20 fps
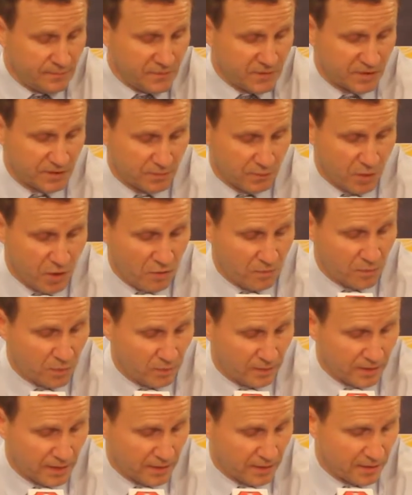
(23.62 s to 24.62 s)
Just the ball
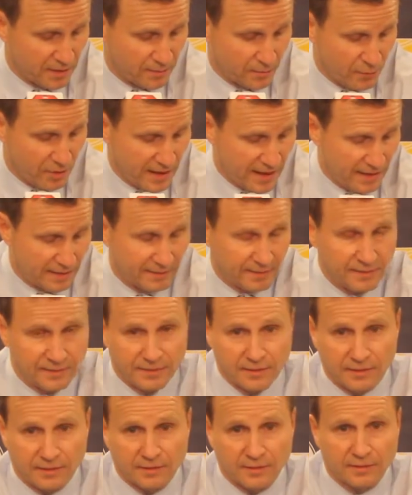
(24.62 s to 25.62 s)
movement. I thought Brad,
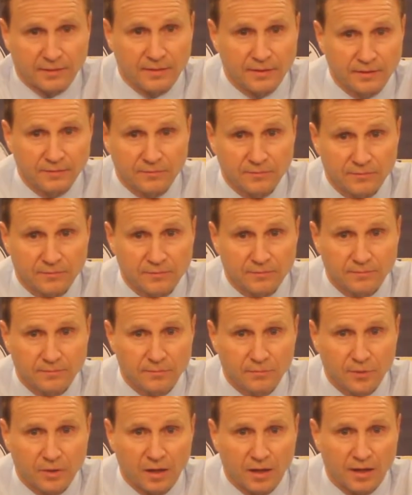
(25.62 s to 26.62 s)
they
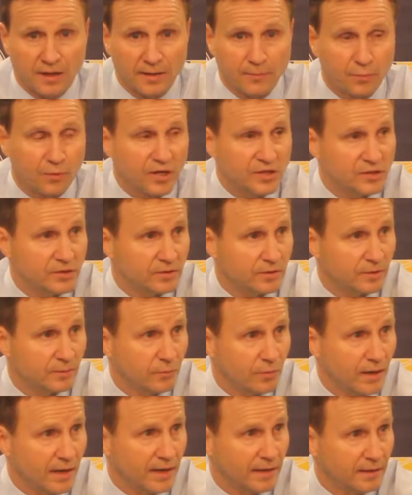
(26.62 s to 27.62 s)
put a lot of pressure
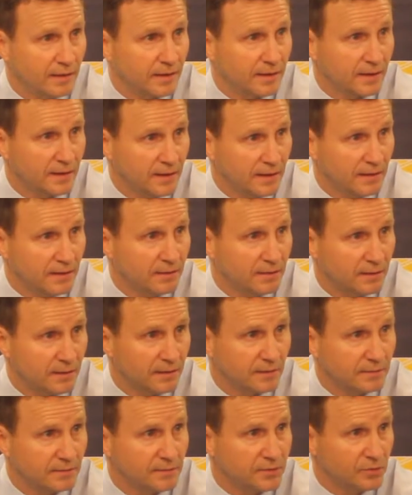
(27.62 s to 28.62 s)
on Brad, a lot of heat, a
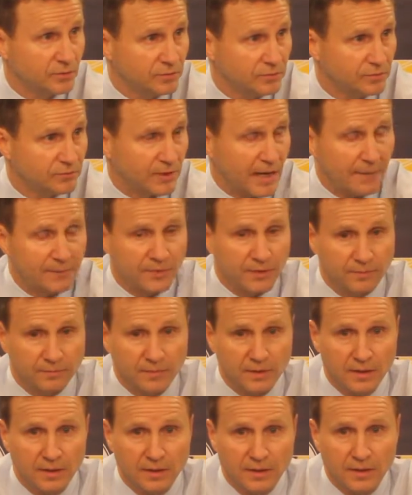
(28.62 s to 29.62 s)
lot of to trap
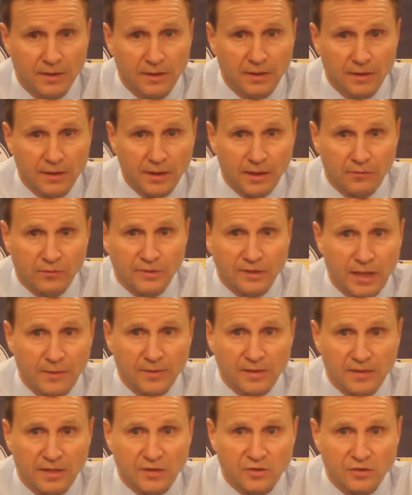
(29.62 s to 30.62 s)
them every
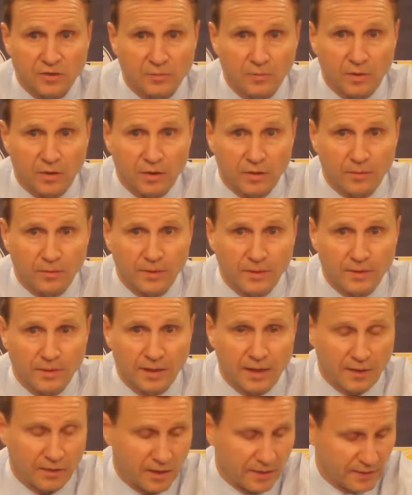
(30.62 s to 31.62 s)
time he touched the ball. But
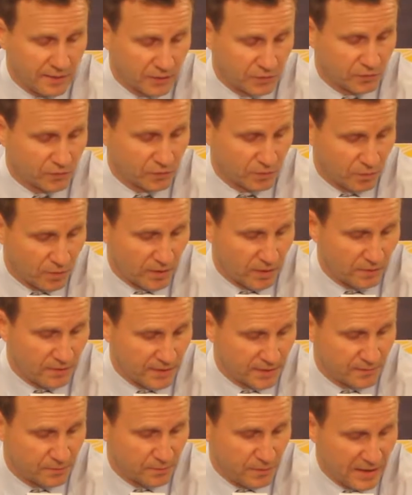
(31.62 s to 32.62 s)
I thought this was one of
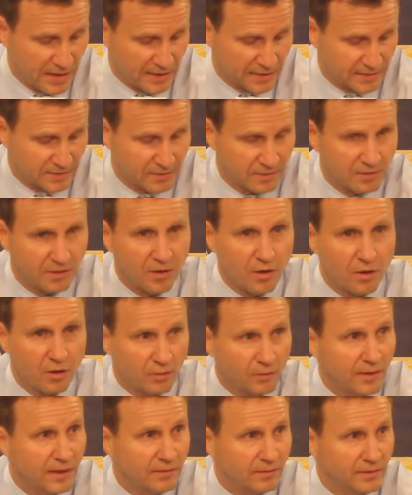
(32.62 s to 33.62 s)
his best
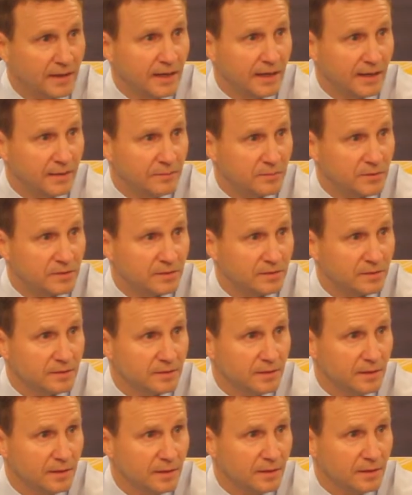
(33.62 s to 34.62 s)
all-around games.
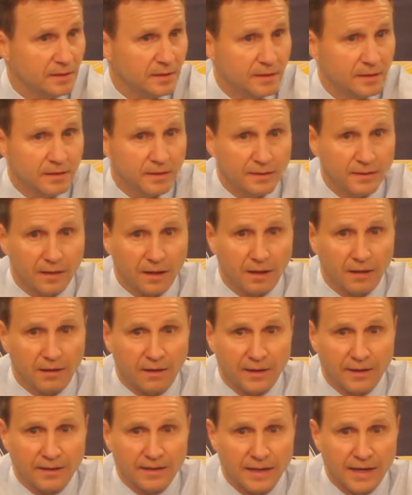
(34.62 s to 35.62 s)
He got a
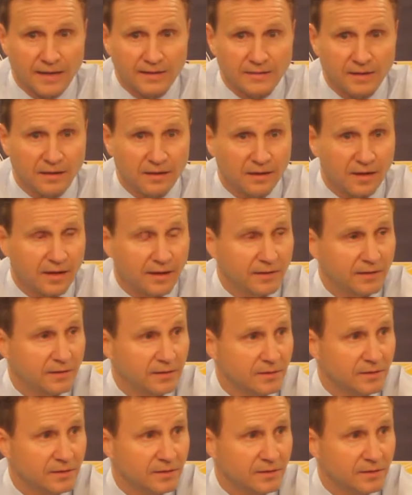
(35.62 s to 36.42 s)
lot of guys, a lot